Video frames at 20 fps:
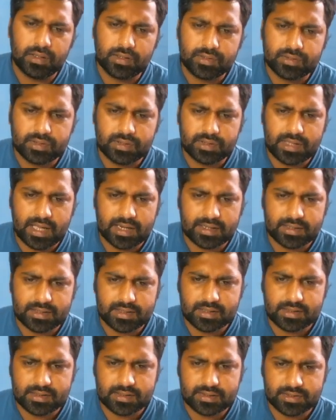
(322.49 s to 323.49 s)
So
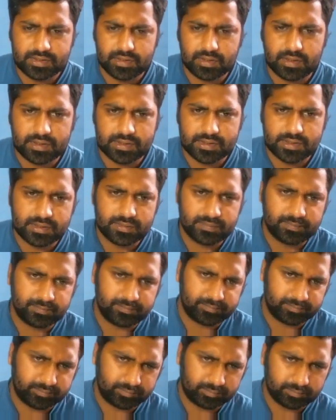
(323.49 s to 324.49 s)
that is your answer,
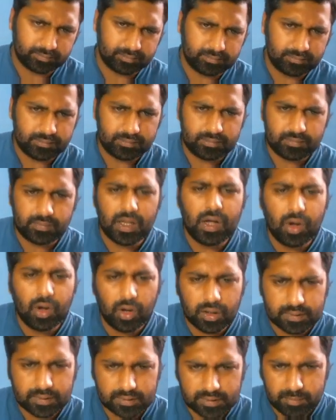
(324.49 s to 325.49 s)

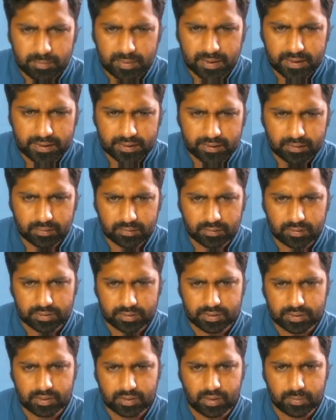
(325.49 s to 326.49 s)
or depending on
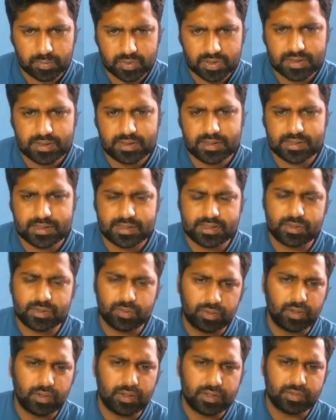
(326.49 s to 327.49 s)
the option this
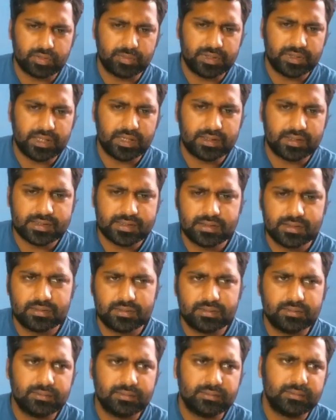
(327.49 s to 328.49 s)
could also be the answer.
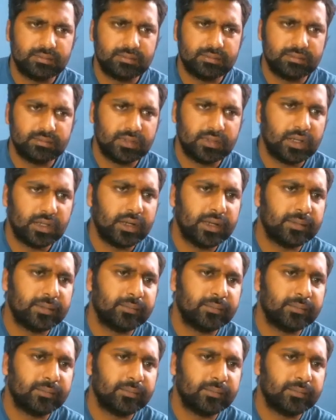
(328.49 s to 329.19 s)
Okay.